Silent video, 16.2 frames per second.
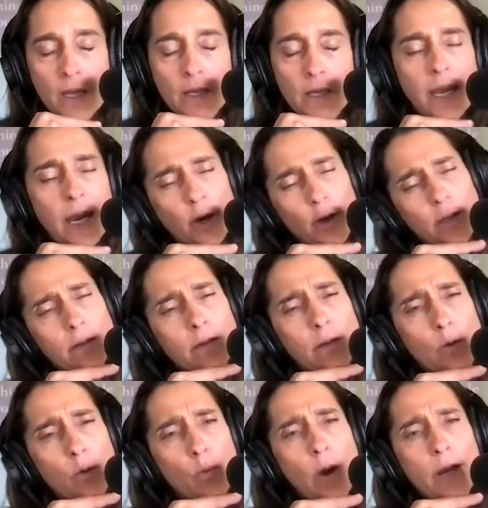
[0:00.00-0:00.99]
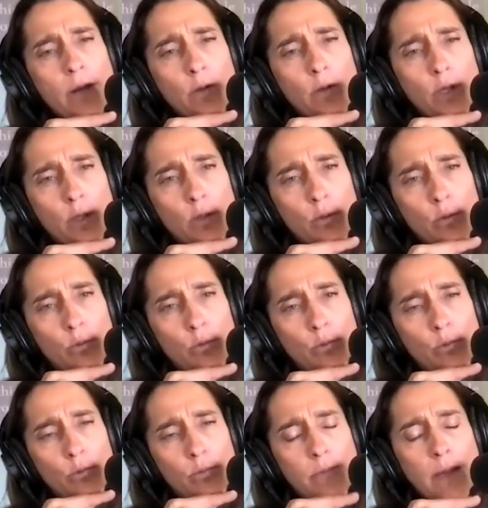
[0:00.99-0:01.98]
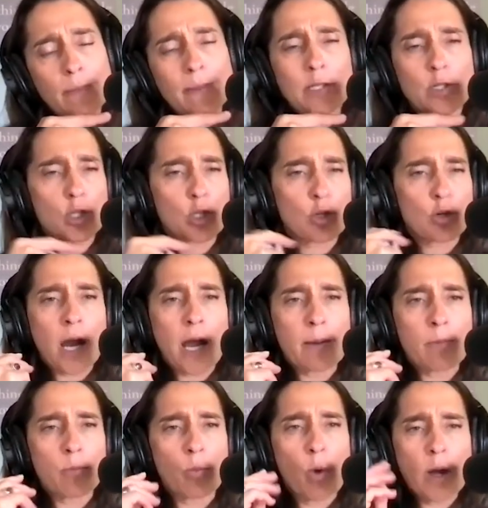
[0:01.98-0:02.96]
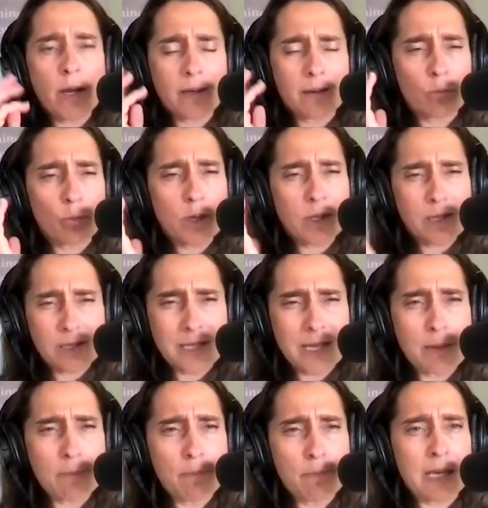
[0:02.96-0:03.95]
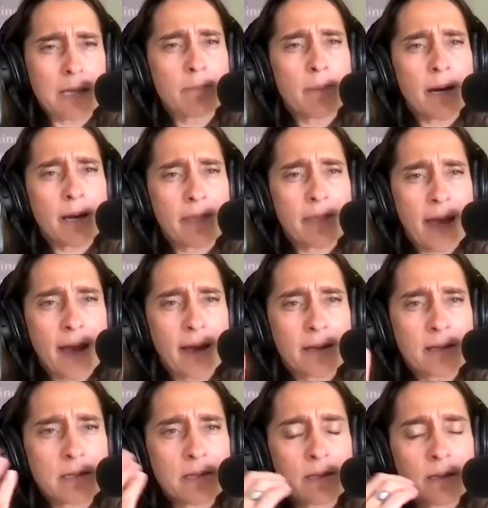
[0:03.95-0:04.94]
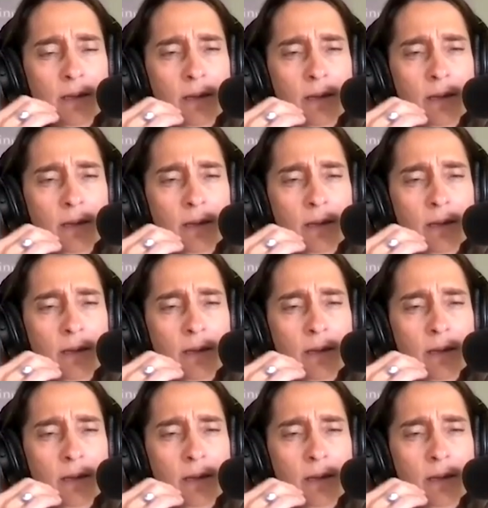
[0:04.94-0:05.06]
Karen, why don't you maybe describe what what does he mean by that